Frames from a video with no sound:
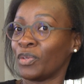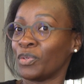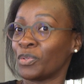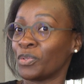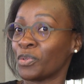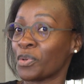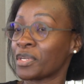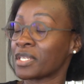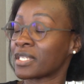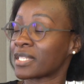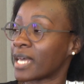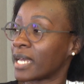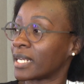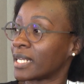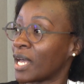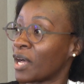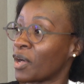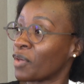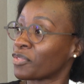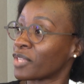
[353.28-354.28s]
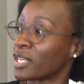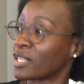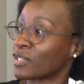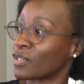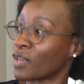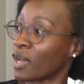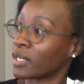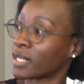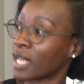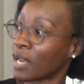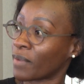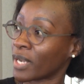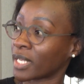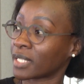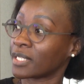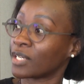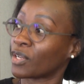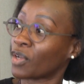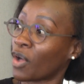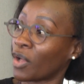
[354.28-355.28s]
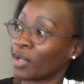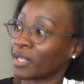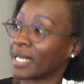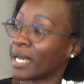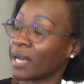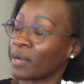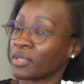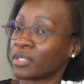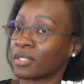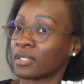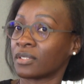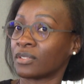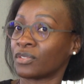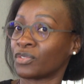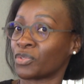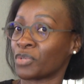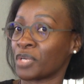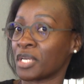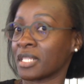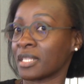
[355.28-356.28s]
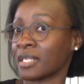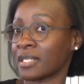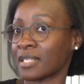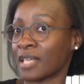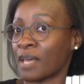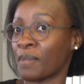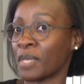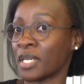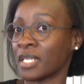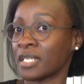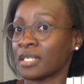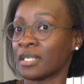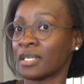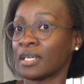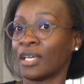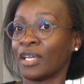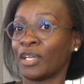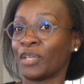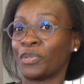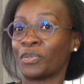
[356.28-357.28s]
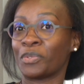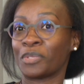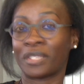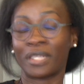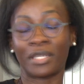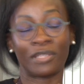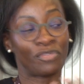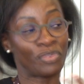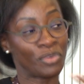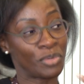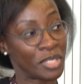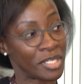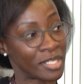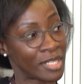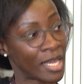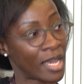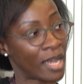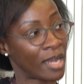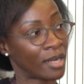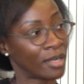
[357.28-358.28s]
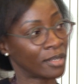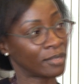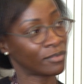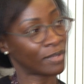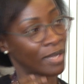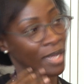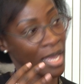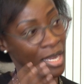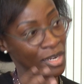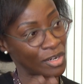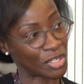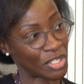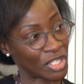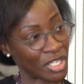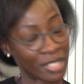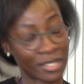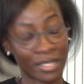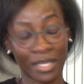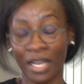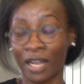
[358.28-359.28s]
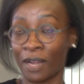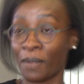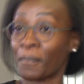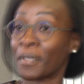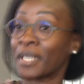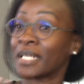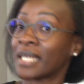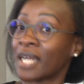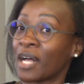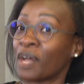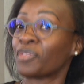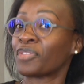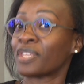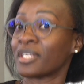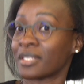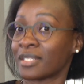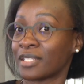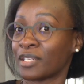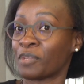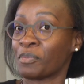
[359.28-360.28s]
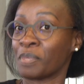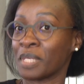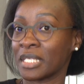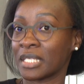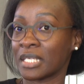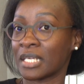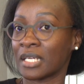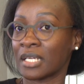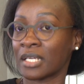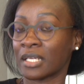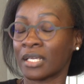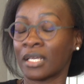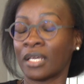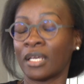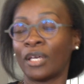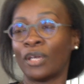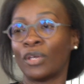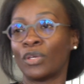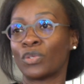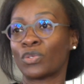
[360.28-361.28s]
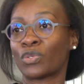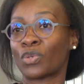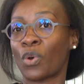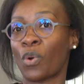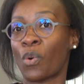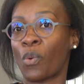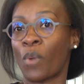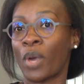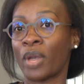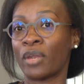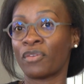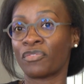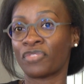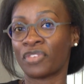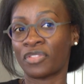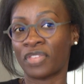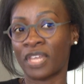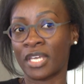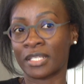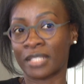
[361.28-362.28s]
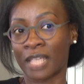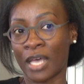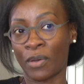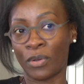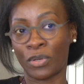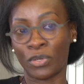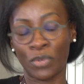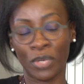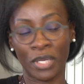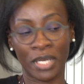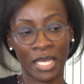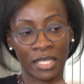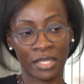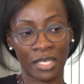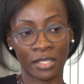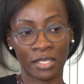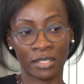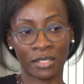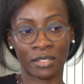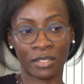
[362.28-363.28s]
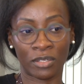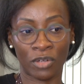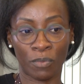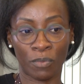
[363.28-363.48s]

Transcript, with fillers: You'll notice that health is not directly called out during the summit. You'll see food is there, energy is there, but health is still missing. So one of the things that we're doing, and I think this is an